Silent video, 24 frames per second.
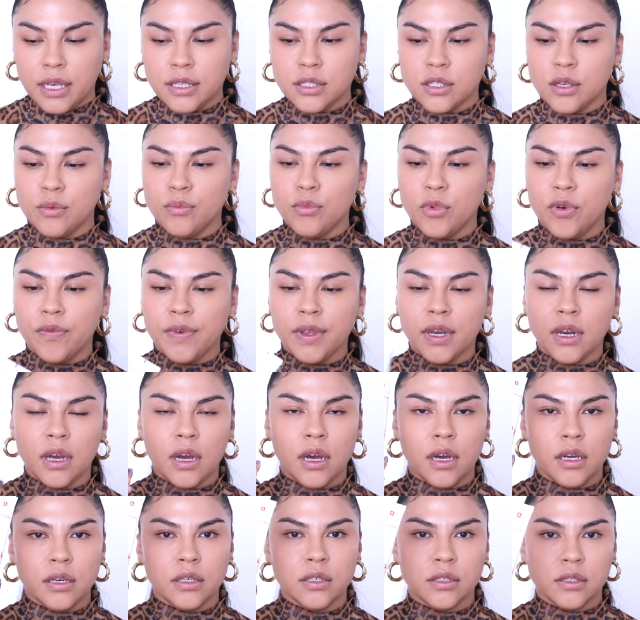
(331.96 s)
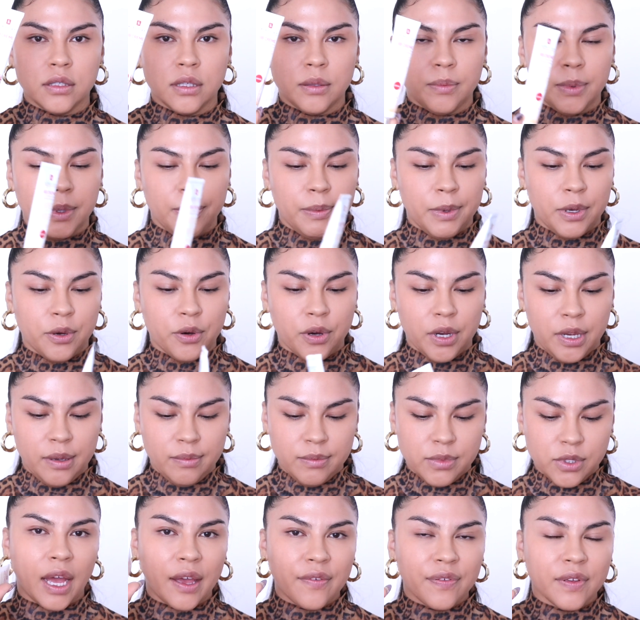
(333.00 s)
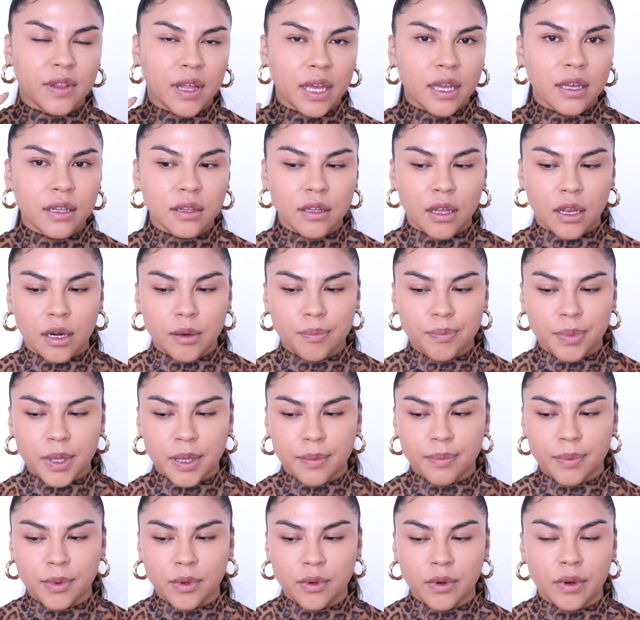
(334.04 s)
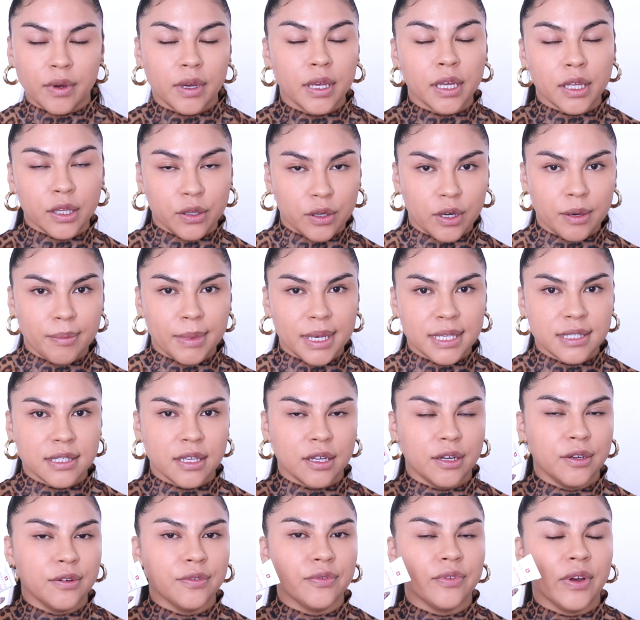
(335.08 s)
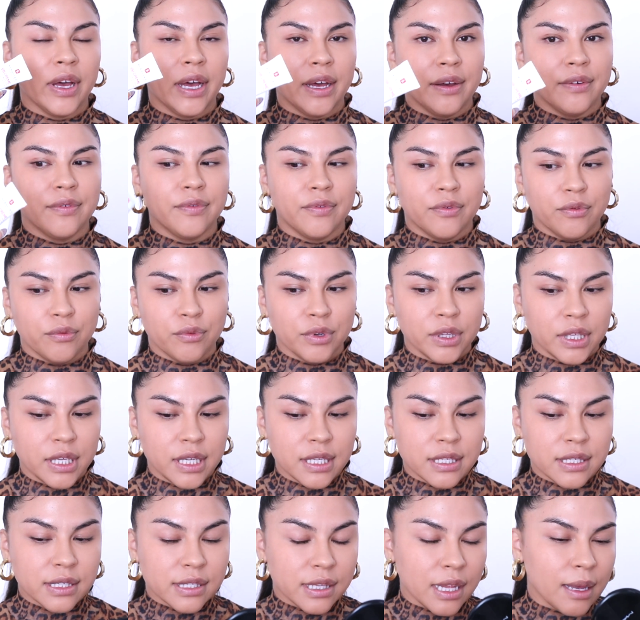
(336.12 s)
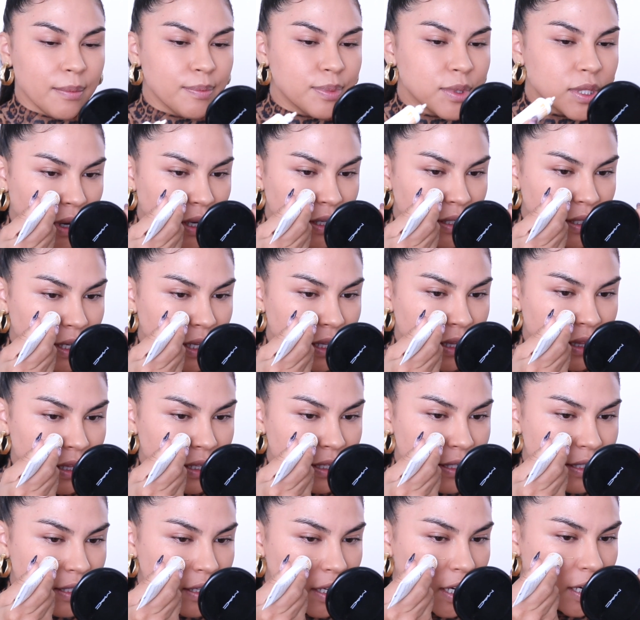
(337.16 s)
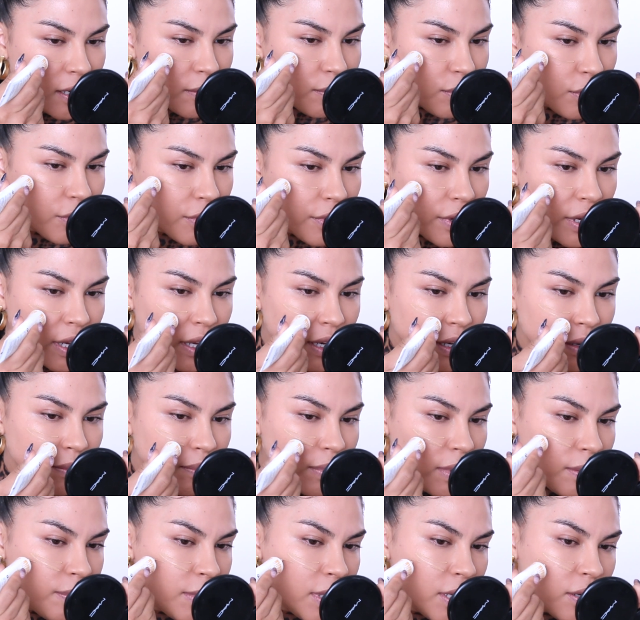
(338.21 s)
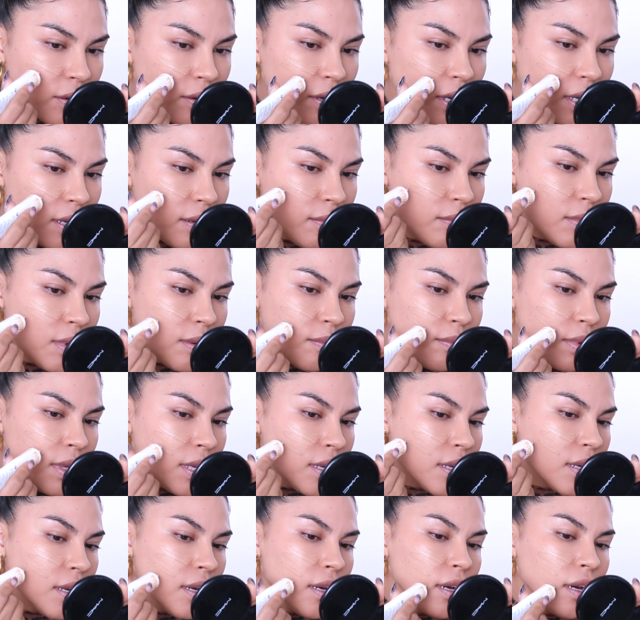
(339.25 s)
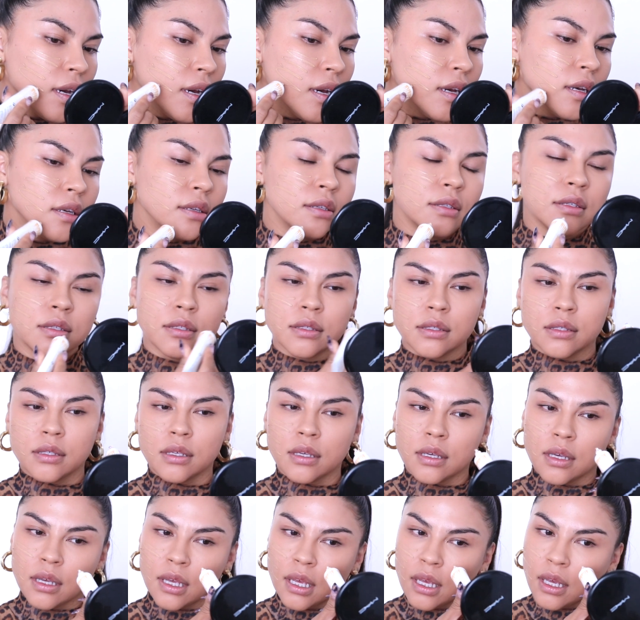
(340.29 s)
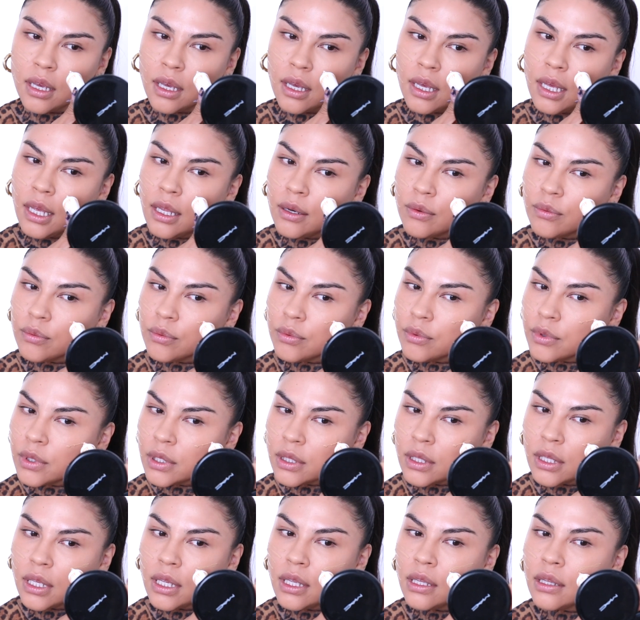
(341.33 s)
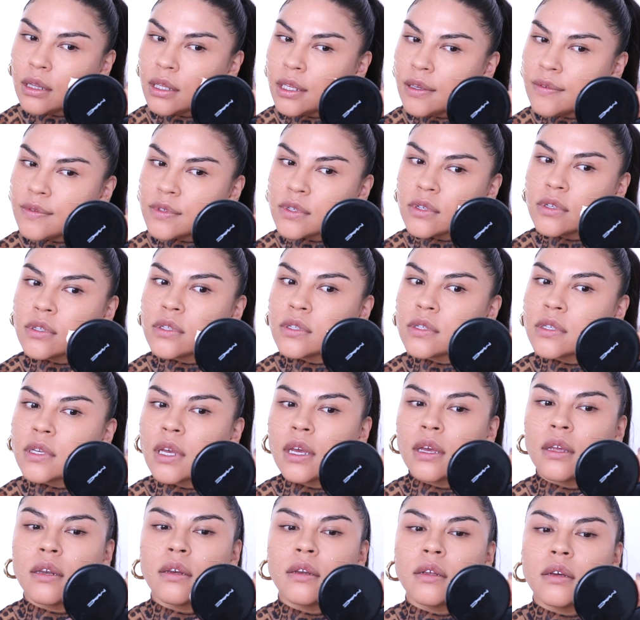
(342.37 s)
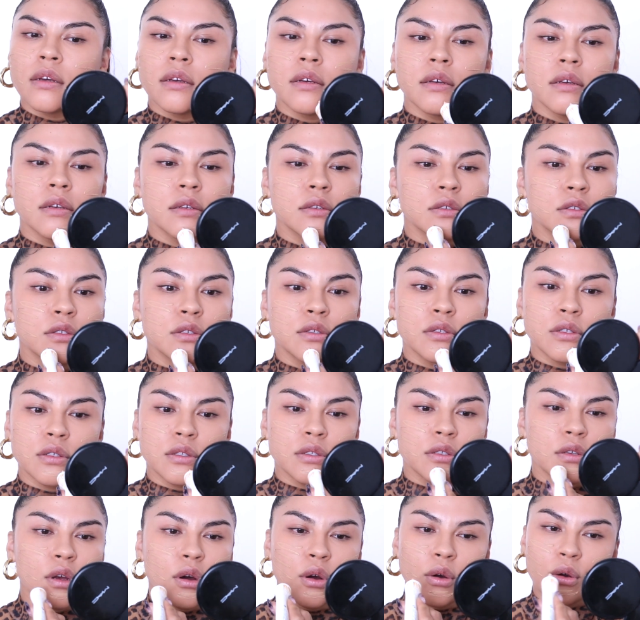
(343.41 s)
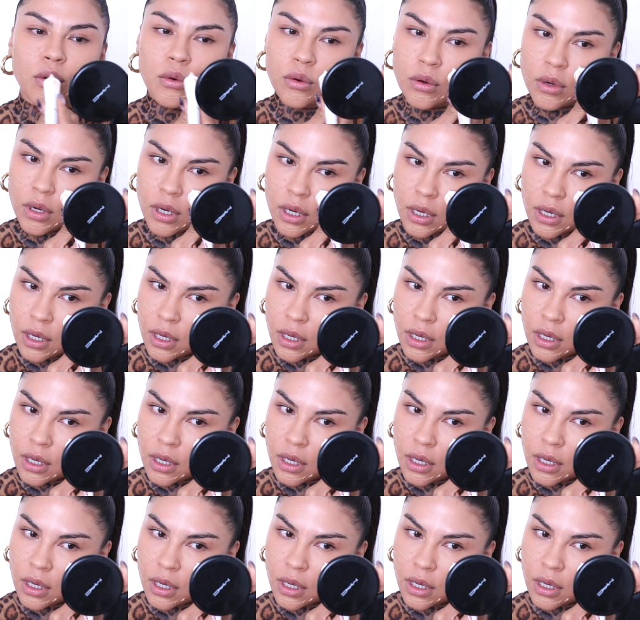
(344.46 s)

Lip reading: so moving on to the BB creams. I feel like a lot of people, including myself, have really slept on this Erborina BB cream because it really leaves your skin so